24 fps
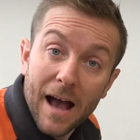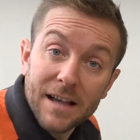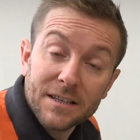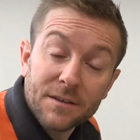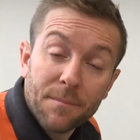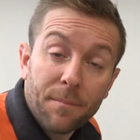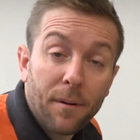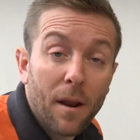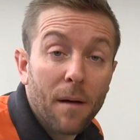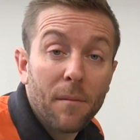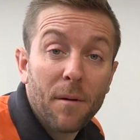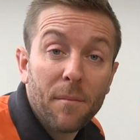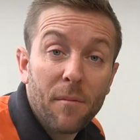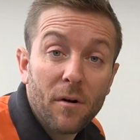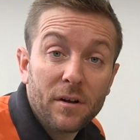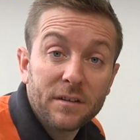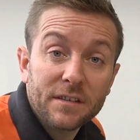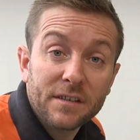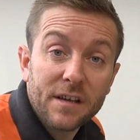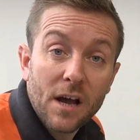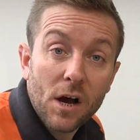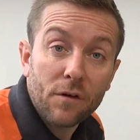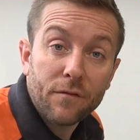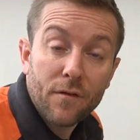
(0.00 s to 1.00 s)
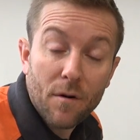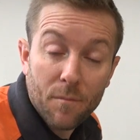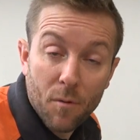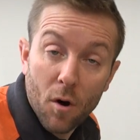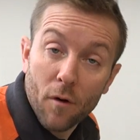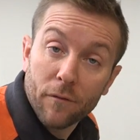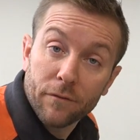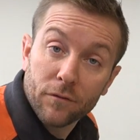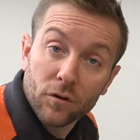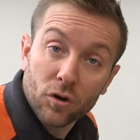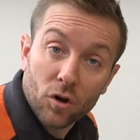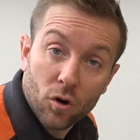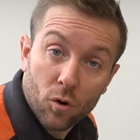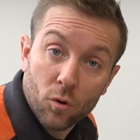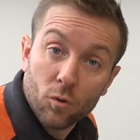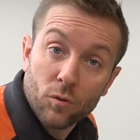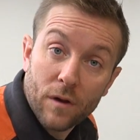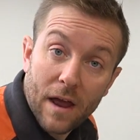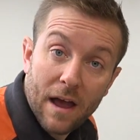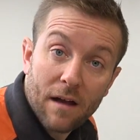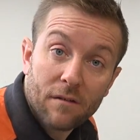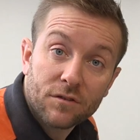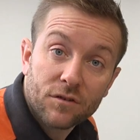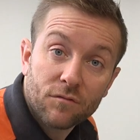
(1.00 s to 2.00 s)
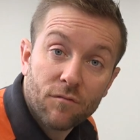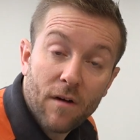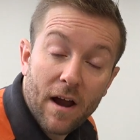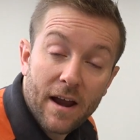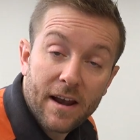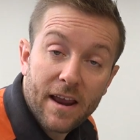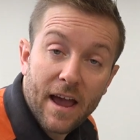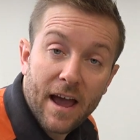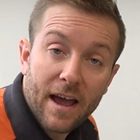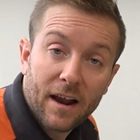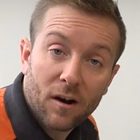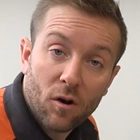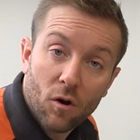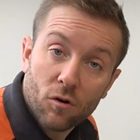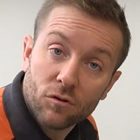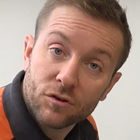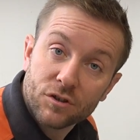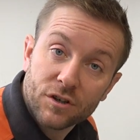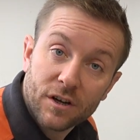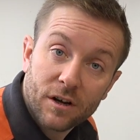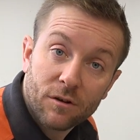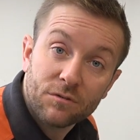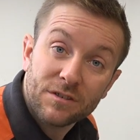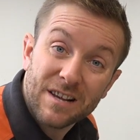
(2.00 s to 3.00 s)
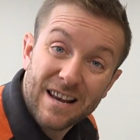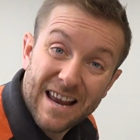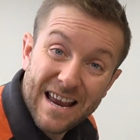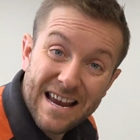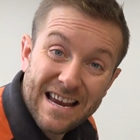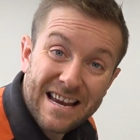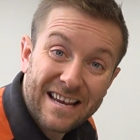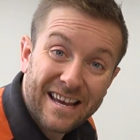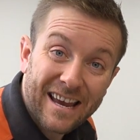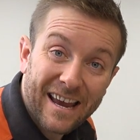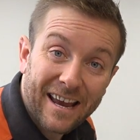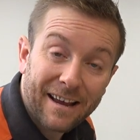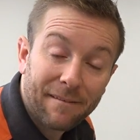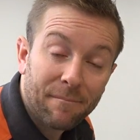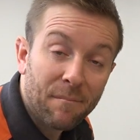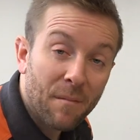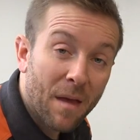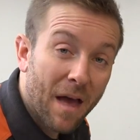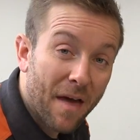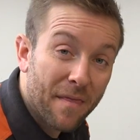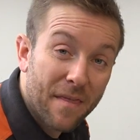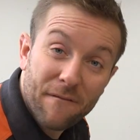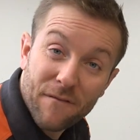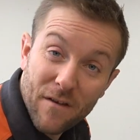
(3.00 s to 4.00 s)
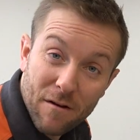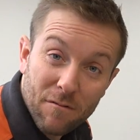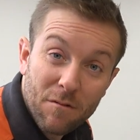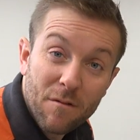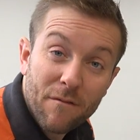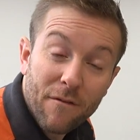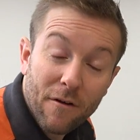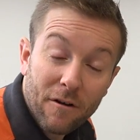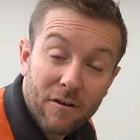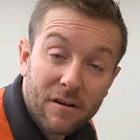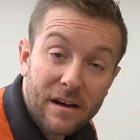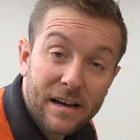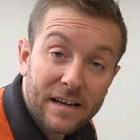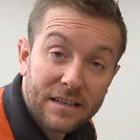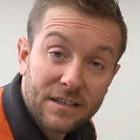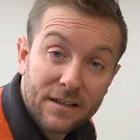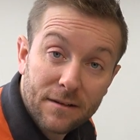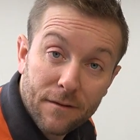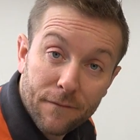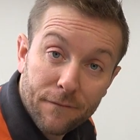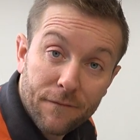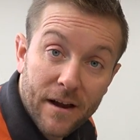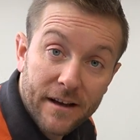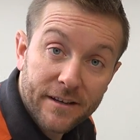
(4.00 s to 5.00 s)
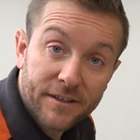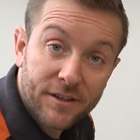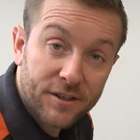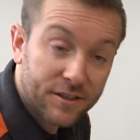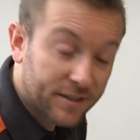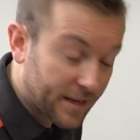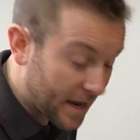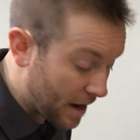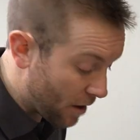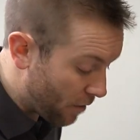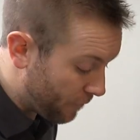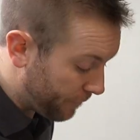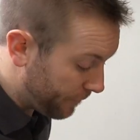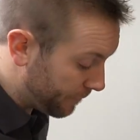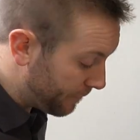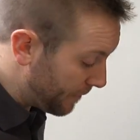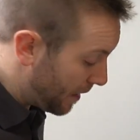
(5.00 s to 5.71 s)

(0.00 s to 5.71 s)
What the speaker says: As a plumber myself, I'm often called out to radiator lock shields leaking, and they're very easy to fix yourself.